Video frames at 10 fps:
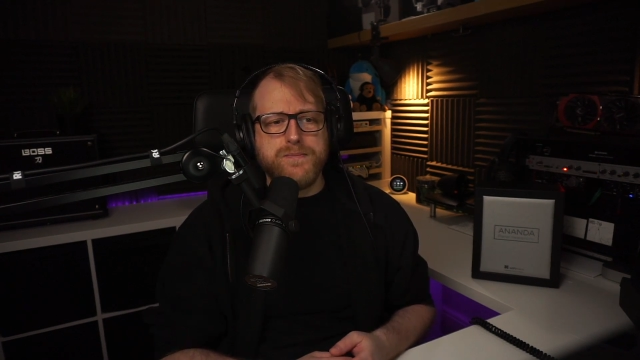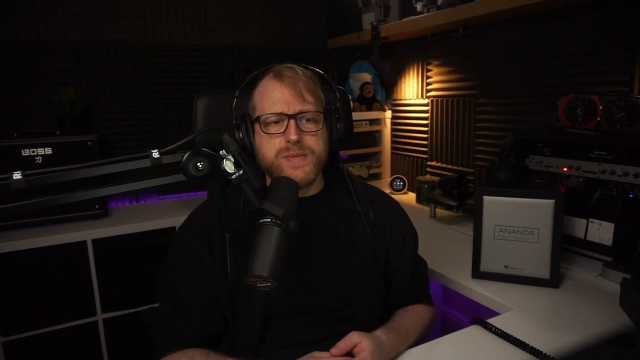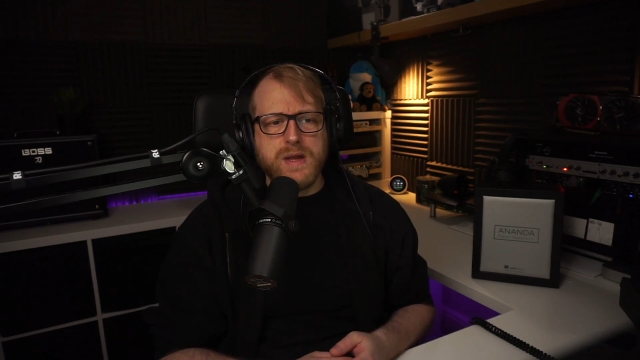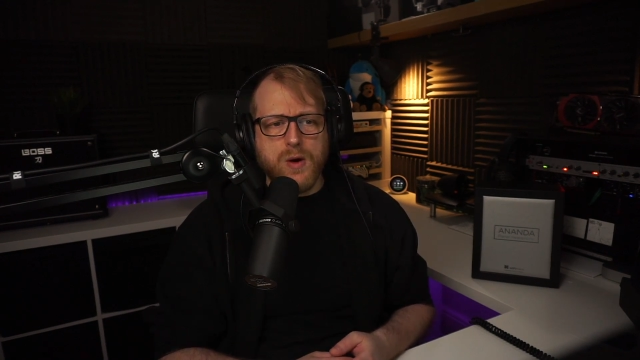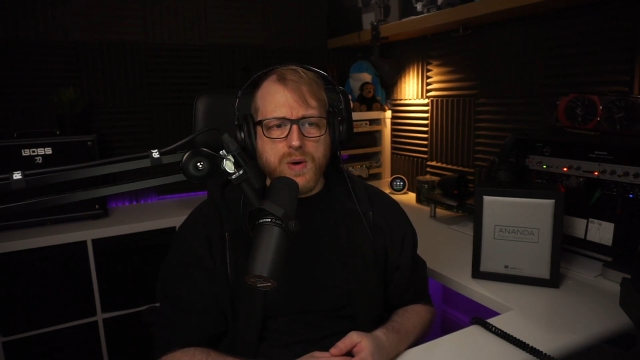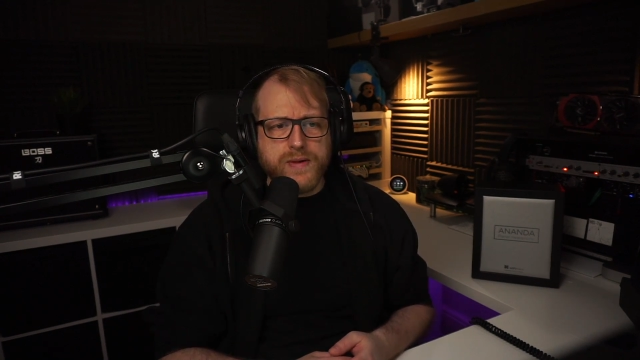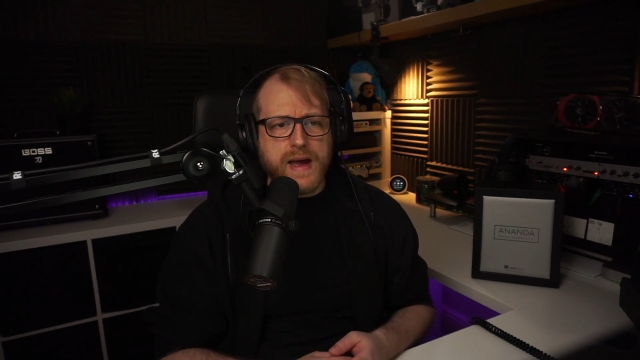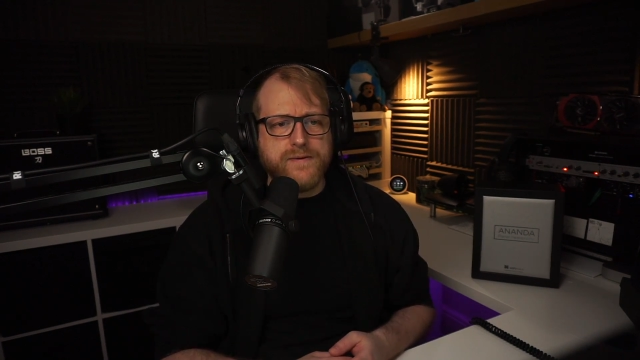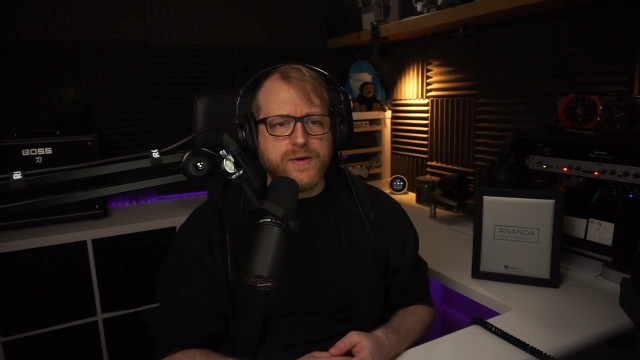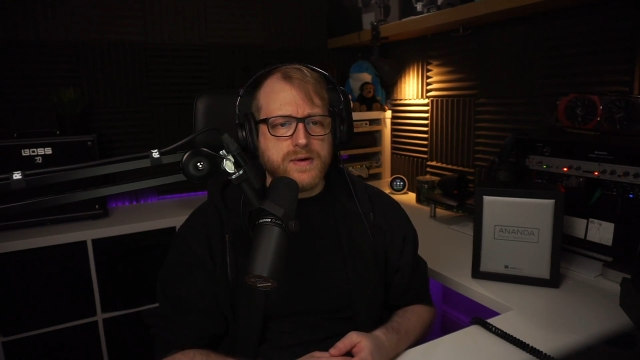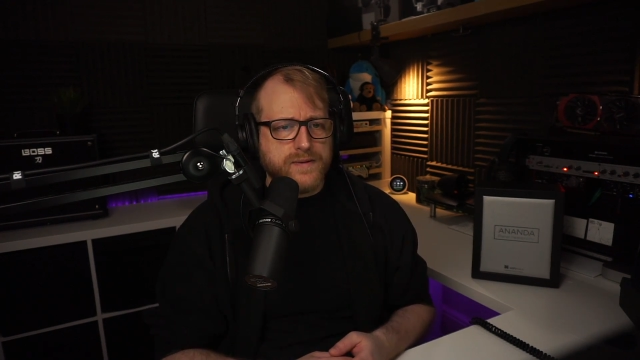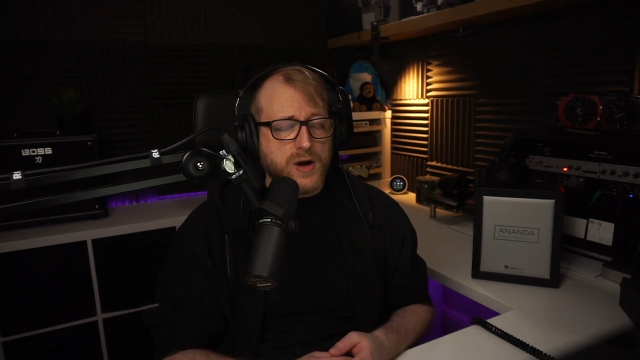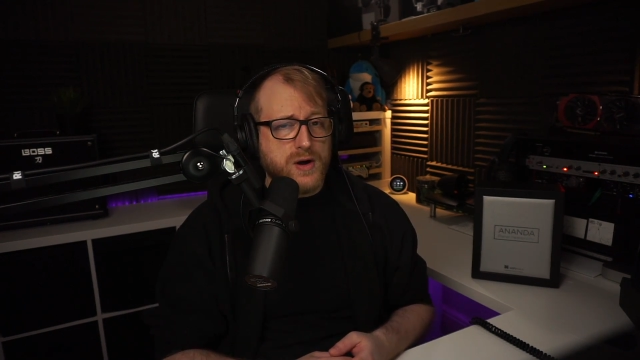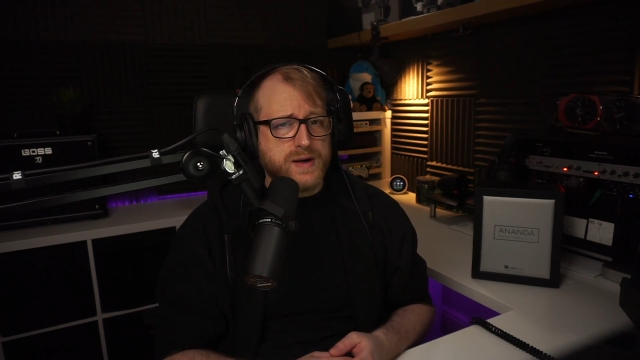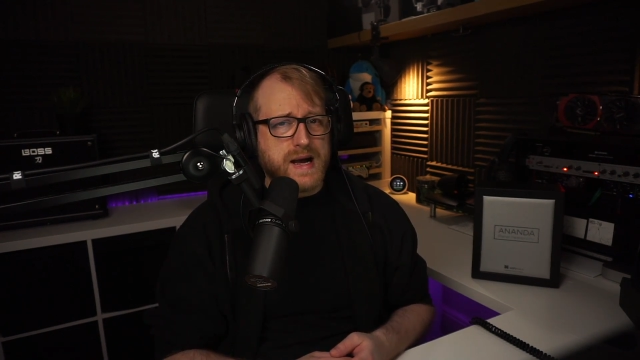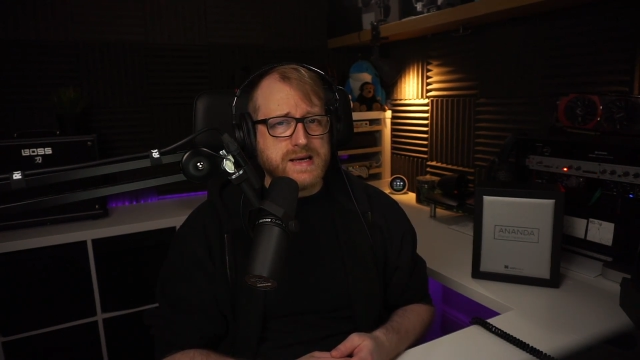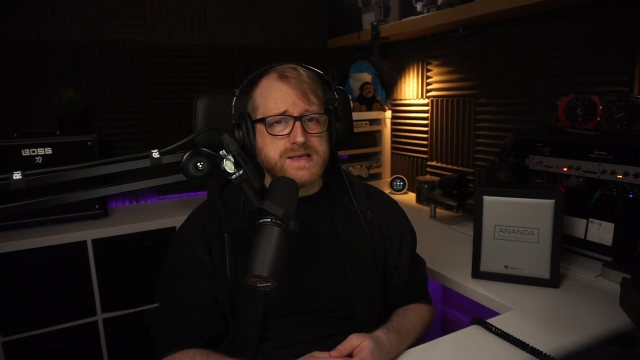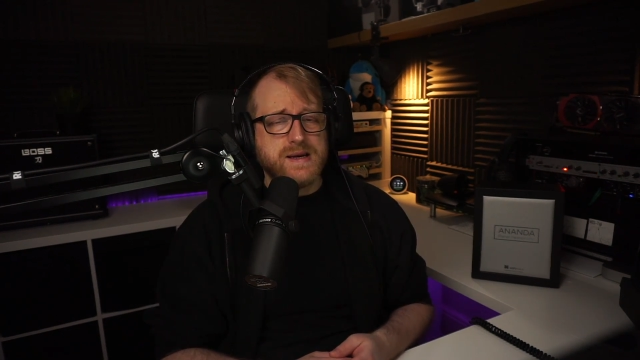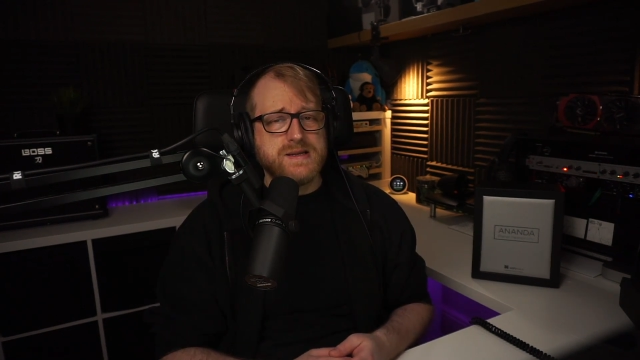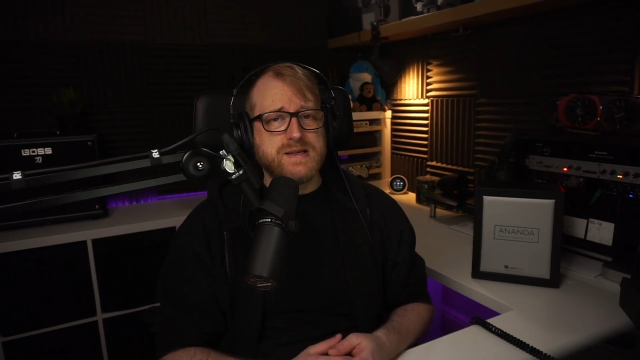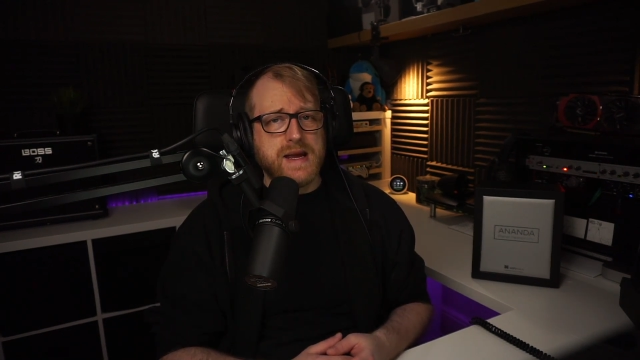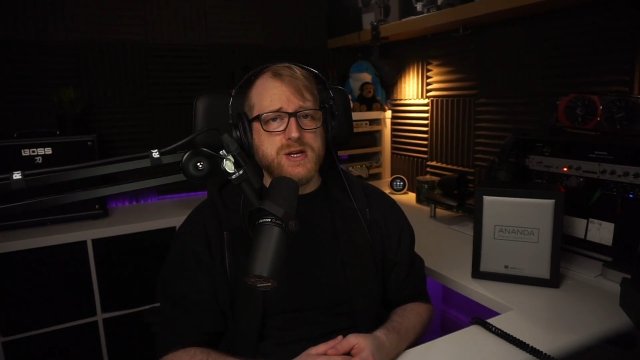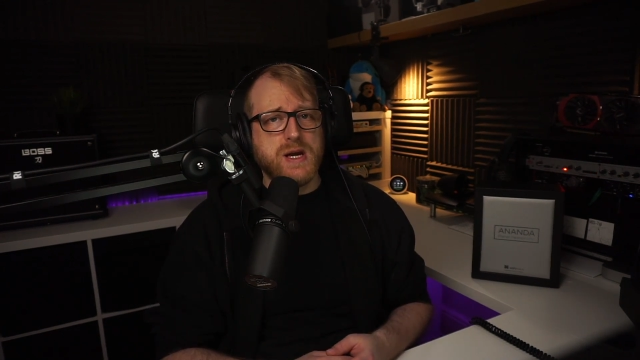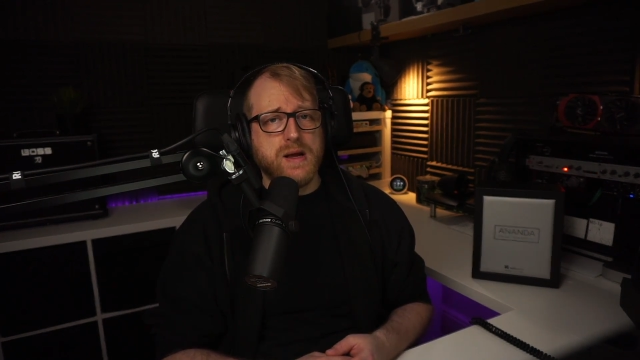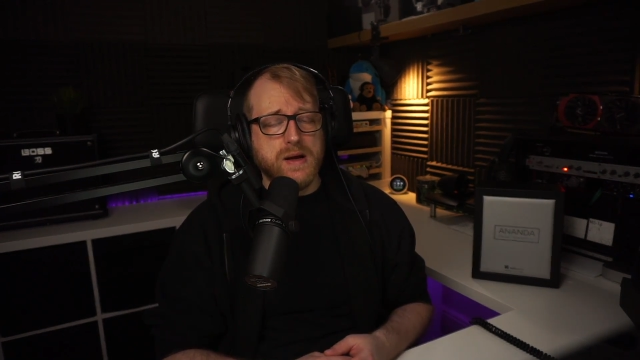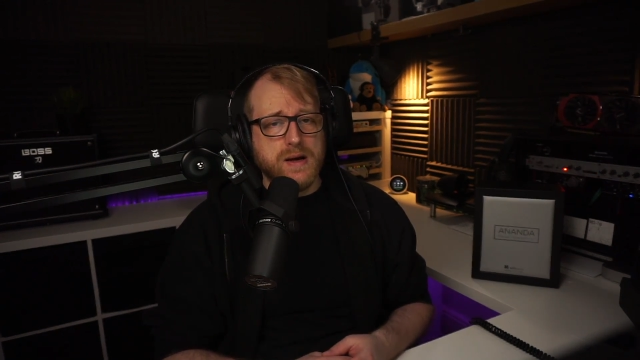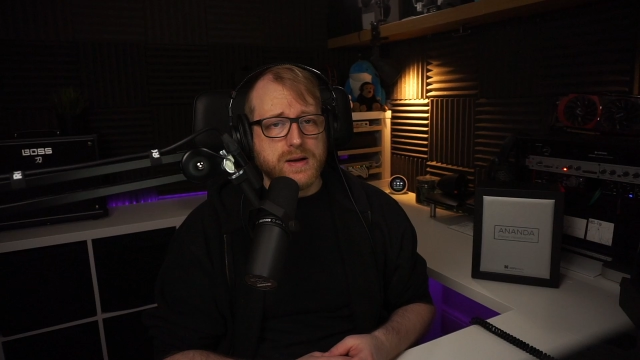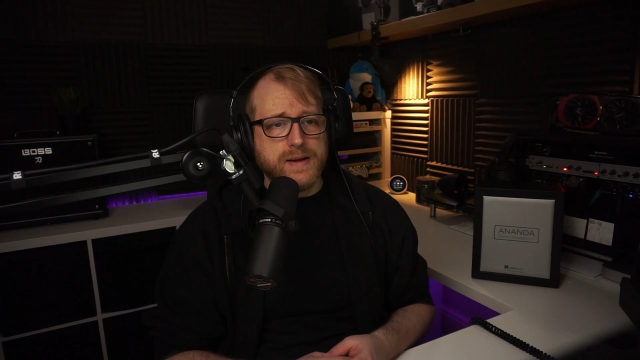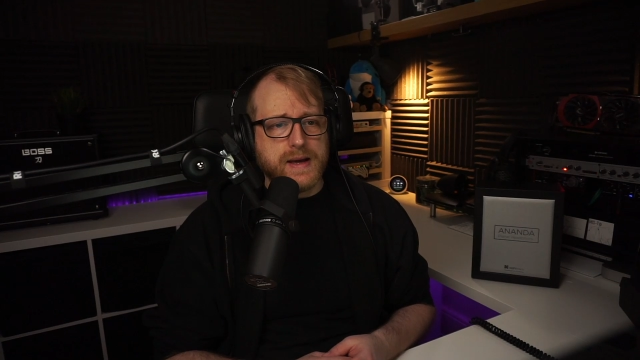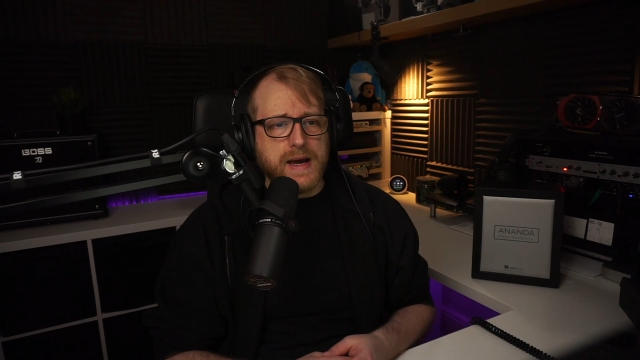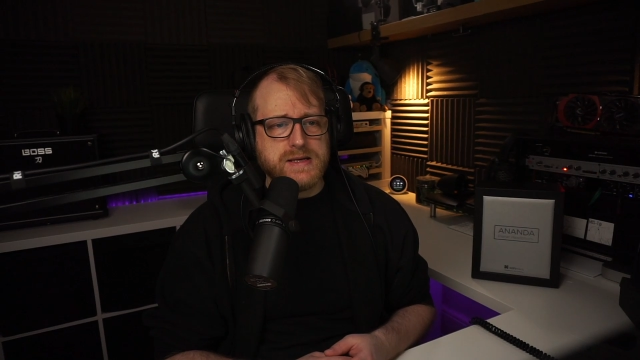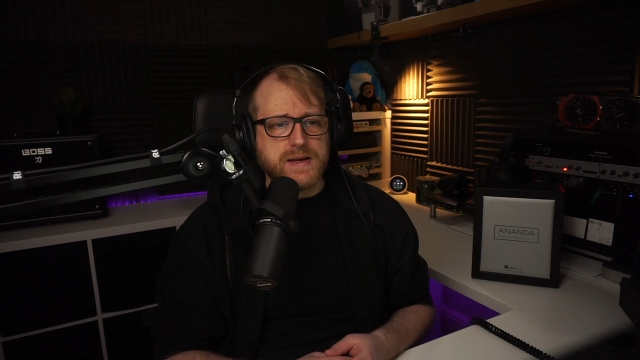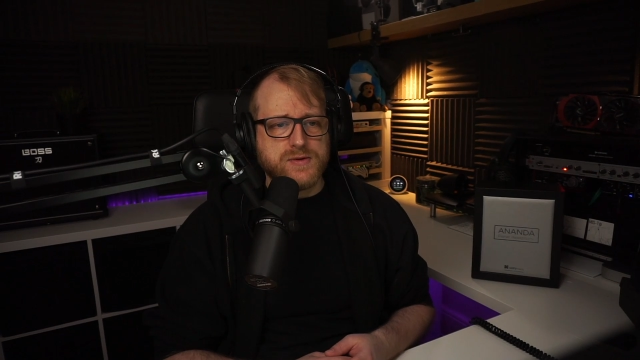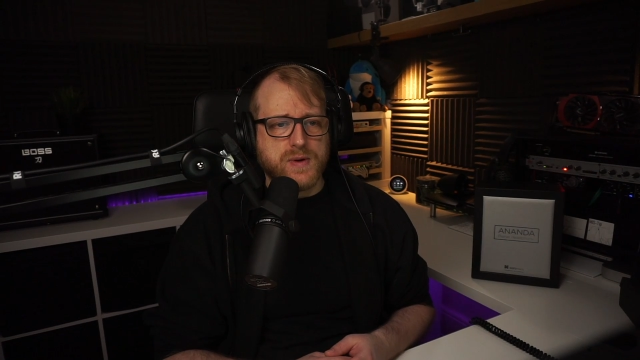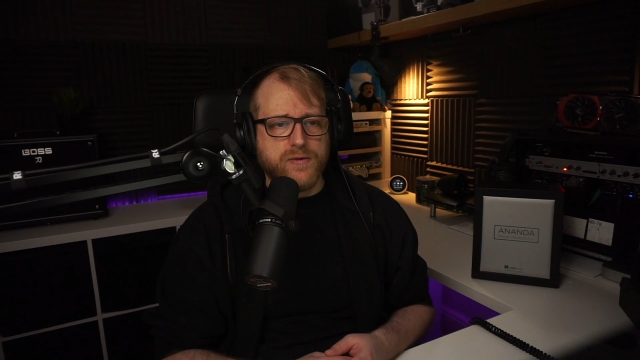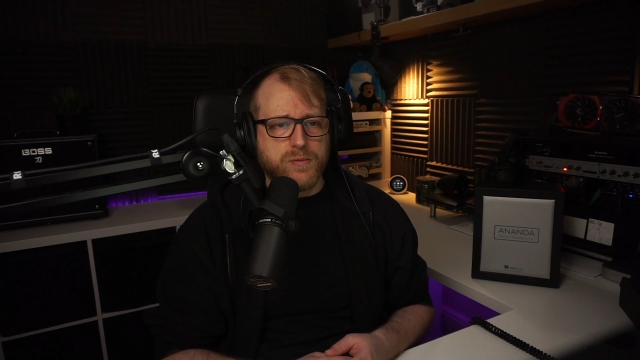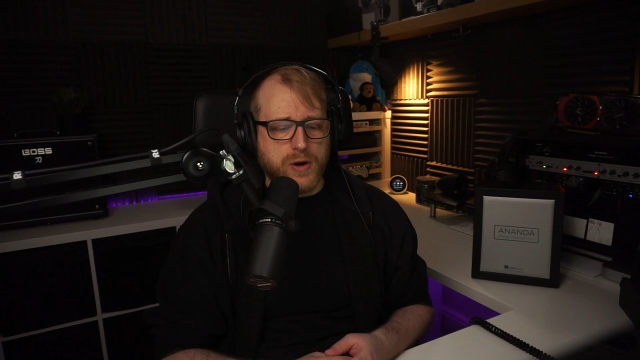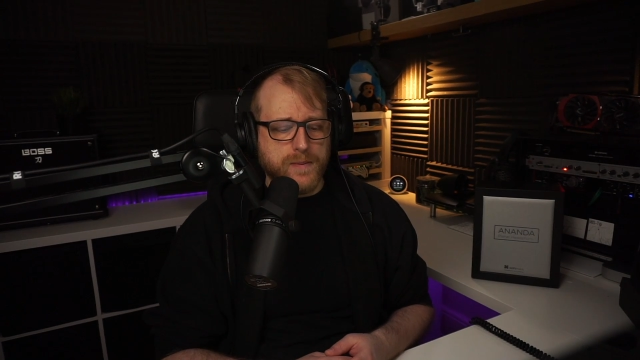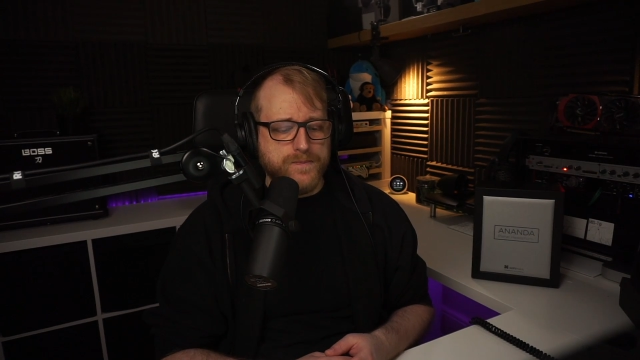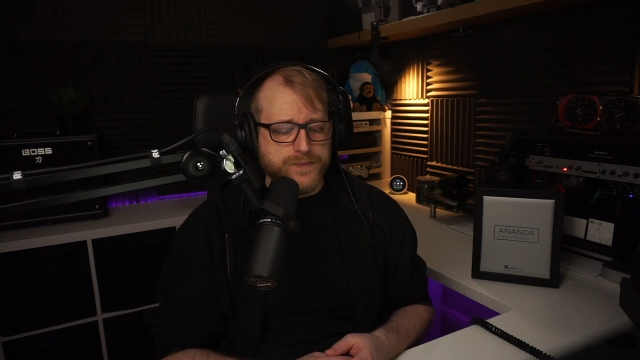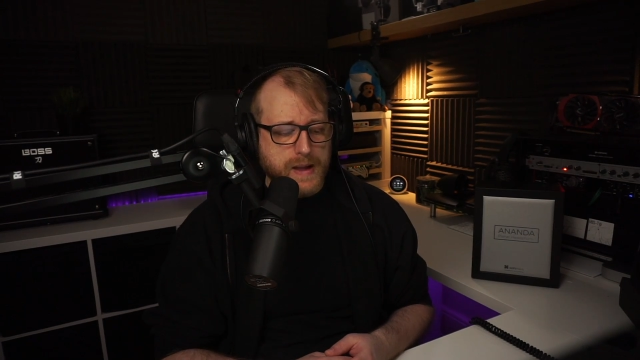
no other headphone I've heard has a staging like the K712 Pro.